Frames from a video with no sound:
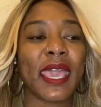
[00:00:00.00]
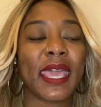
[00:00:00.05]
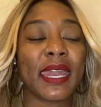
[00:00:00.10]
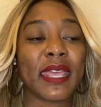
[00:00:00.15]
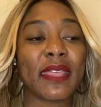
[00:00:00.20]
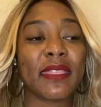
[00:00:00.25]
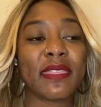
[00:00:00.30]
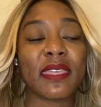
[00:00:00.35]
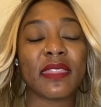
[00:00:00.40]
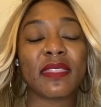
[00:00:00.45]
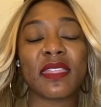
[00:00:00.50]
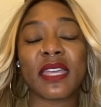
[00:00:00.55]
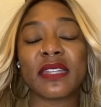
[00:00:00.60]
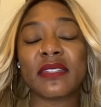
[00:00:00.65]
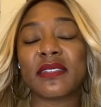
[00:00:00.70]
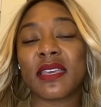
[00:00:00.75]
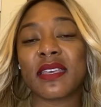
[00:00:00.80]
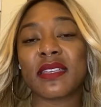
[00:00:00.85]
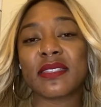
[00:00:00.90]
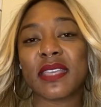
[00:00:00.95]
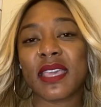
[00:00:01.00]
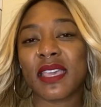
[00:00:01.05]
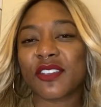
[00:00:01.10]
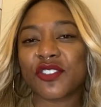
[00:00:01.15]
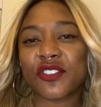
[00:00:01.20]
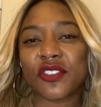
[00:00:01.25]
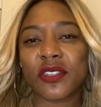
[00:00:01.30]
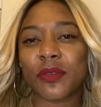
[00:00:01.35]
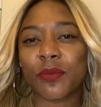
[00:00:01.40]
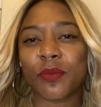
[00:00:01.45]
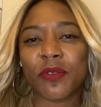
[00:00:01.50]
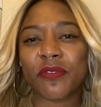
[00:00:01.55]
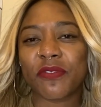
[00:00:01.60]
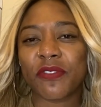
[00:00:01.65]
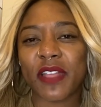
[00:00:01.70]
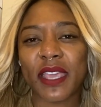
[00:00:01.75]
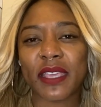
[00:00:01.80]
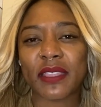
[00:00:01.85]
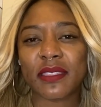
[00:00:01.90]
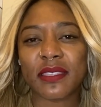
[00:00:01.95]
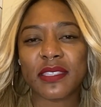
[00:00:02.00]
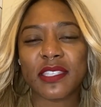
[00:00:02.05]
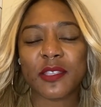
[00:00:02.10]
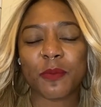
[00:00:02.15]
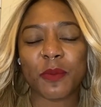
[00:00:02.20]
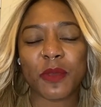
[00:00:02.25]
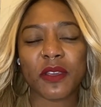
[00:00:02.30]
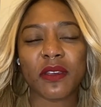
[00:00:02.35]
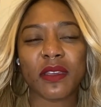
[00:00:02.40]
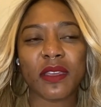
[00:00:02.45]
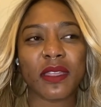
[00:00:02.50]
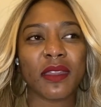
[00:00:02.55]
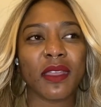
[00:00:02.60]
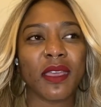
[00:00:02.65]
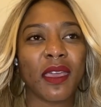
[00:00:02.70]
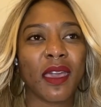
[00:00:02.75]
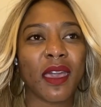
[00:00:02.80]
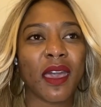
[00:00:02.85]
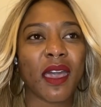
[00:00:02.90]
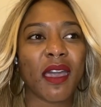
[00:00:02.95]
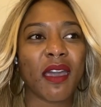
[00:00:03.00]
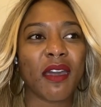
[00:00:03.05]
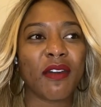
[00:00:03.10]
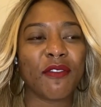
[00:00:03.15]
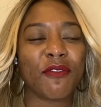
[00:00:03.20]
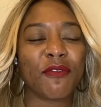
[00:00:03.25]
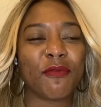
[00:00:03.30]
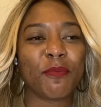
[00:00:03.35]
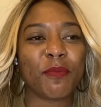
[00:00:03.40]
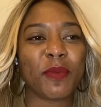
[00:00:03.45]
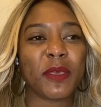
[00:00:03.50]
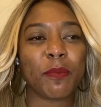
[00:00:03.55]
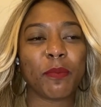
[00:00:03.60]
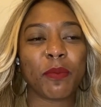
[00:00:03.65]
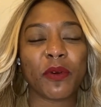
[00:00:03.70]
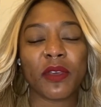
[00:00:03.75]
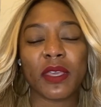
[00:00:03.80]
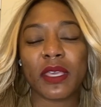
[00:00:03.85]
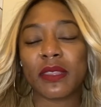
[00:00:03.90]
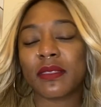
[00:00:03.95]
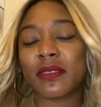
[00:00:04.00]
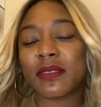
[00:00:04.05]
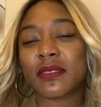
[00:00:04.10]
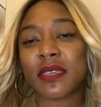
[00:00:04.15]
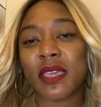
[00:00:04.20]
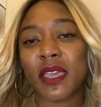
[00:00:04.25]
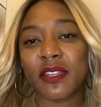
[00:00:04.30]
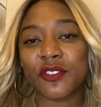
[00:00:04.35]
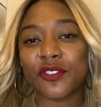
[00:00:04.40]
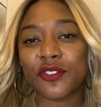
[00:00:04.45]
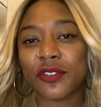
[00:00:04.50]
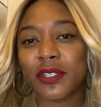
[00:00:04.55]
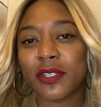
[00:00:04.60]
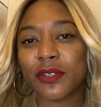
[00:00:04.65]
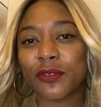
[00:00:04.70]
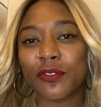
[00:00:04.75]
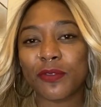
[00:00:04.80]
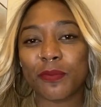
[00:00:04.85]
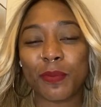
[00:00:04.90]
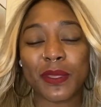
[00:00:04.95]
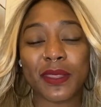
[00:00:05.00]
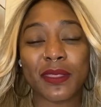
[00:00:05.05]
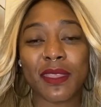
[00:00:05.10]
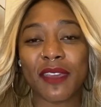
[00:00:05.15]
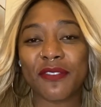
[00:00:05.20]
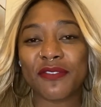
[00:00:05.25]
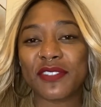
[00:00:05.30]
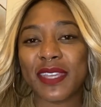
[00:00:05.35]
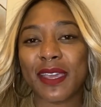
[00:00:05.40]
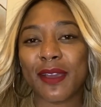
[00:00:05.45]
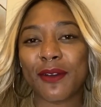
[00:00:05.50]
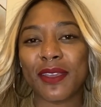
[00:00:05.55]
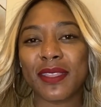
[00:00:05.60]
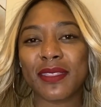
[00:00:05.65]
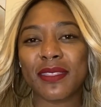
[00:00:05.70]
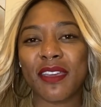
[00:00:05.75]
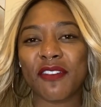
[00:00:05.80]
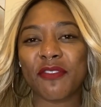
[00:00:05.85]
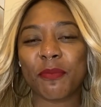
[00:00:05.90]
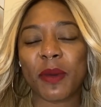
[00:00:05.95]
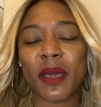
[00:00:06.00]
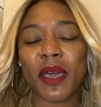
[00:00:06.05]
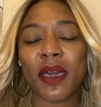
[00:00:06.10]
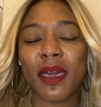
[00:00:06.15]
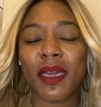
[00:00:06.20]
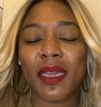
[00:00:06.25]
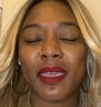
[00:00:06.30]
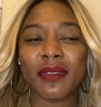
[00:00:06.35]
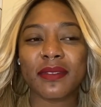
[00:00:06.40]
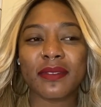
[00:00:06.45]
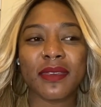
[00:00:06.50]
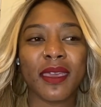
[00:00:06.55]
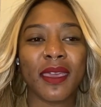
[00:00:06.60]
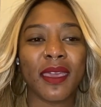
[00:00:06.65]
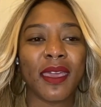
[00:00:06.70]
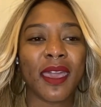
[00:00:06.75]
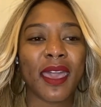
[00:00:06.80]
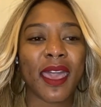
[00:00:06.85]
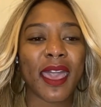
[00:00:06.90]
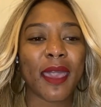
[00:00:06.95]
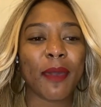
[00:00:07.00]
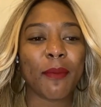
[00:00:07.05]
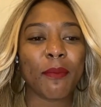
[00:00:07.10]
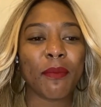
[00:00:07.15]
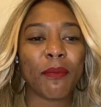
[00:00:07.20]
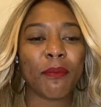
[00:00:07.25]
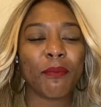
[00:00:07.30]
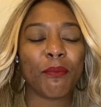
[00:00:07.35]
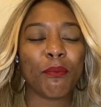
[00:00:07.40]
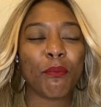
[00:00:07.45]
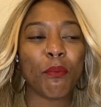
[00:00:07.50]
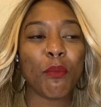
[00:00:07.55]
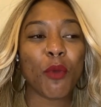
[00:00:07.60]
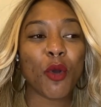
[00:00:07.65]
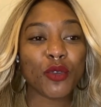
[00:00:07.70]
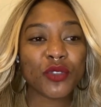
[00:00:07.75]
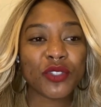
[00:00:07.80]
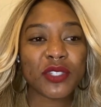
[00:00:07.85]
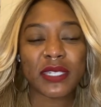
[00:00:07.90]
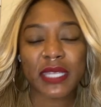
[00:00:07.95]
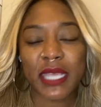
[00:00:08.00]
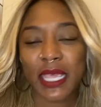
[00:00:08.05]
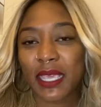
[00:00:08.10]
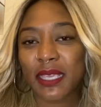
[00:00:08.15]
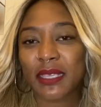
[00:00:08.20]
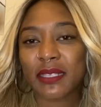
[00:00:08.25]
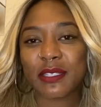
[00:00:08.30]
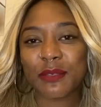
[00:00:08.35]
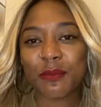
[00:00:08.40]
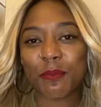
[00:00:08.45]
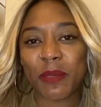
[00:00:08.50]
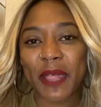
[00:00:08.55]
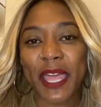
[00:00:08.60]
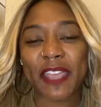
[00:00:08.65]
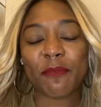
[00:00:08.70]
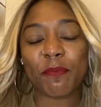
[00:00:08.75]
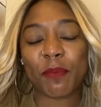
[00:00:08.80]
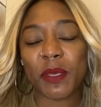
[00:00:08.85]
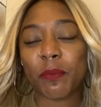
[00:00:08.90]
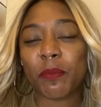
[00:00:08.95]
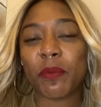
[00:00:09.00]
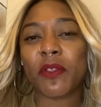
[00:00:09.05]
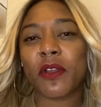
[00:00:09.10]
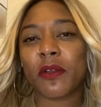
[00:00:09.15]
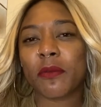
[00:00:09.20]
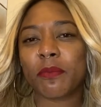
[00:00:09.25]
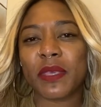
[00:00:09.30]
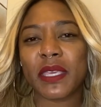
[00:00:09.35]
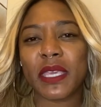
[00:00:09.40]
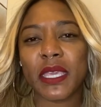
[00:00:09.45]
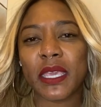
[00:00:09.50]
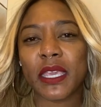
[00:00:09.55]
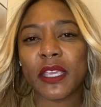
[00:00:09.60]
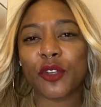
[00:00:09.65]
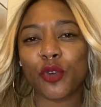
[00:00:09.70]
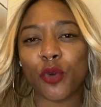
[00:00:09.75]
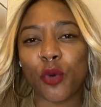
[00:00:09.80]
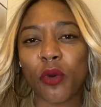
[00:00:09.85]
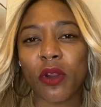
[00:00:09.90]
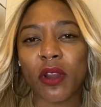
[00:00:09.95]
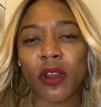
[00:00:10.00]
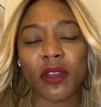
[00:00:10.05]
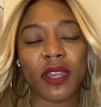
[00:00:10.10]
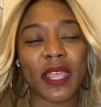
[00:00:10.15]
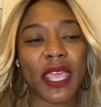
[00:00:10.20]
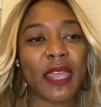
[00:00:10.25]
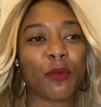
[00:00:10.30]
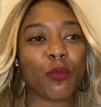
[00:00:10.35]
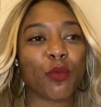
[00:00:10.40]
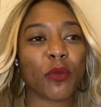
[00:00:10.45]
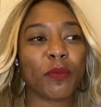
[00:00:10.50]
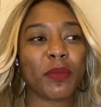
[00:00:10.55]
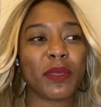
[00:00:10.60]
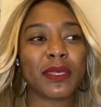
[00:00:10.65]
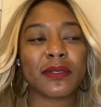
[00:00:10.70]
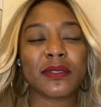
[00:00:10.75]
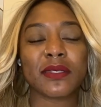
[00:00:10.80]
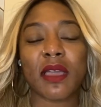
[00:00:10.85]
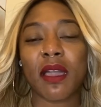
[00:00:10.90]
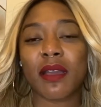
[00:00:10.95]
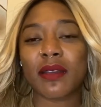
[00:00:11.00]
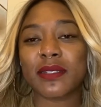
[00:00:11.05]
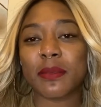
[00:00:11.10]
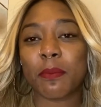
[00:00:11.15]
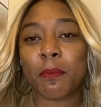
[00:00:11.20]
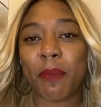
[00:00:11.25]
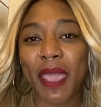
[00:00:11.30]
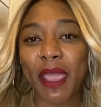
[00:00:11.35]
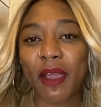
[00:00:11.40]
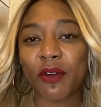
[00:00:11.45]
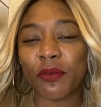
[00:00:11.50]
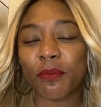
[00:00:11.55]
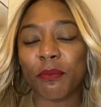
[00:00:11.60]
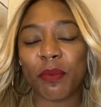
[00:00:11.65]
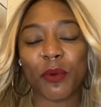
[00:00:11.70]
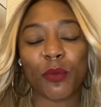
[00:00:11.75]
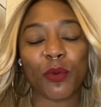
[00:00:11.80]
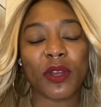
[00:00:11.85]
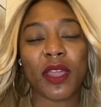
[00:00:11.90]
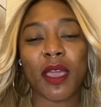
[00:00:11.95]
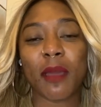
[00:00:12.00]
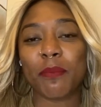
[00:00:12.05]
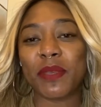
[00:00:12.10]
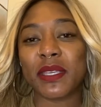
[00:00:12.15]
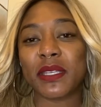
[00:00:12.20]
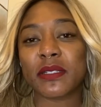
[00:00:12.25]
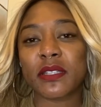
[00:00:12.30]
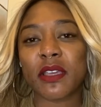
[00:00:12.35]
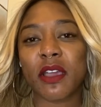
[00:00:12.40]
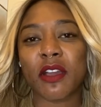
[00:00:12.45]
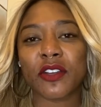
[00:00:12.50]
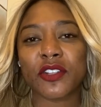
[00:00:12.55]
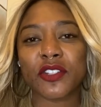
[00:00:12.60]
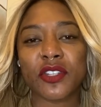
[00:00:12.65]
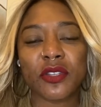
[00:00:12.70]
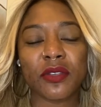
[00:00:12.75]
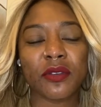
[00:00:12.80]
And I think that does actually reflect the spirit of people in this country who have been left out and left behind. Um, most days, Black people are being ignored and we're being talked about, but we're not being talked